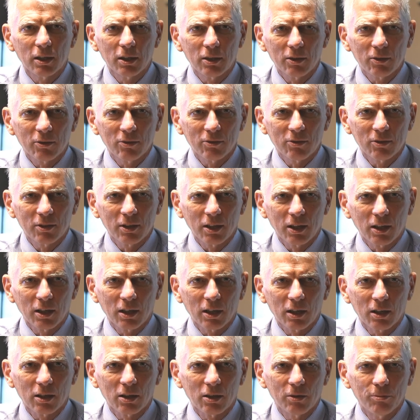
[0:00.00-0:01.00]
as there
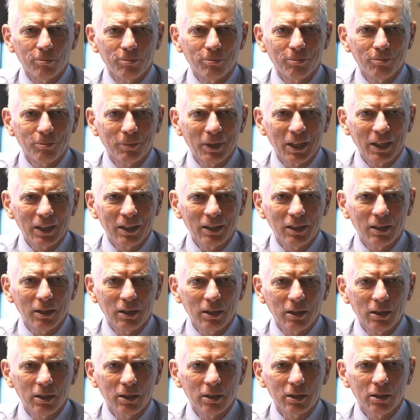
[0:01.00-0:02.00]
are
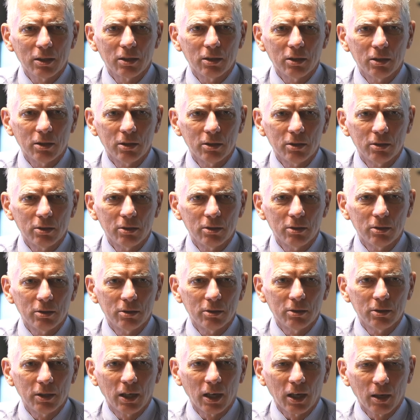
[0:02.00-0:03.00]
mainly
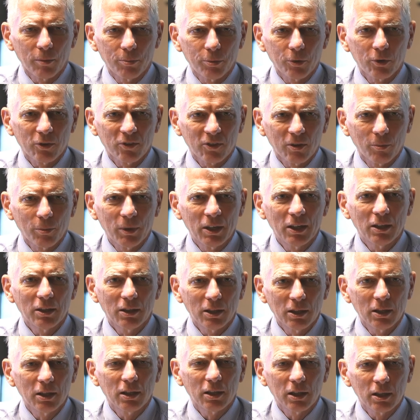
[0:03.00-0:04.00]
uh, airports are mainly
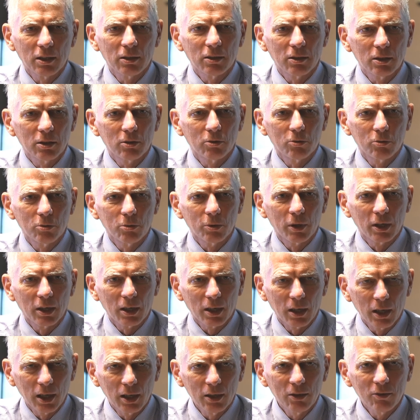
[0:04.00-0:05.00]
dedicated to
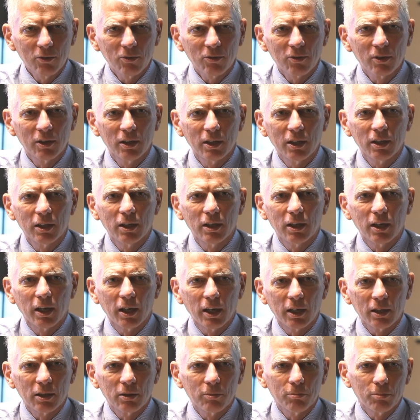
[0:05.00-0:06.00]
airlines
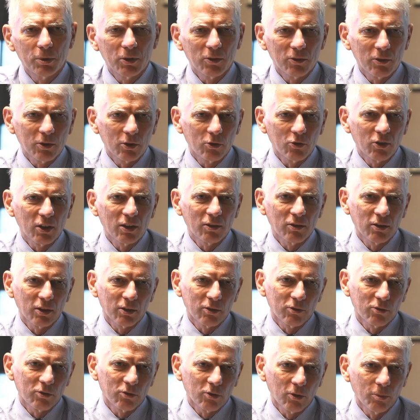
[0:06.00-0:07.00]
and business jet
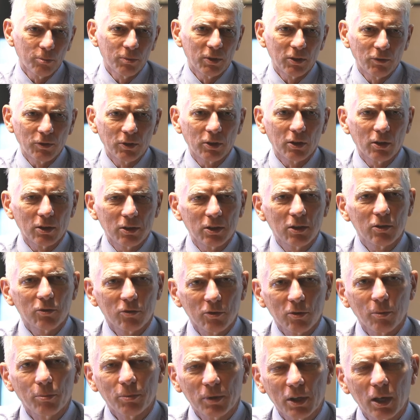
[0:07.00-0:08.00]
has some
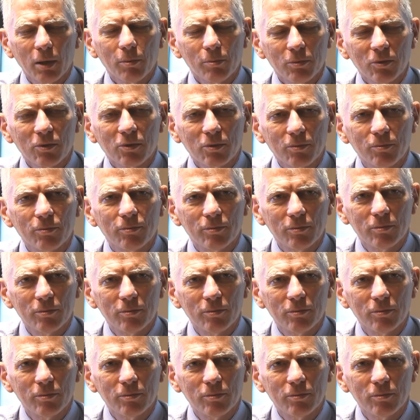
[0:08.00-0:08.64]
difficulties sometimes.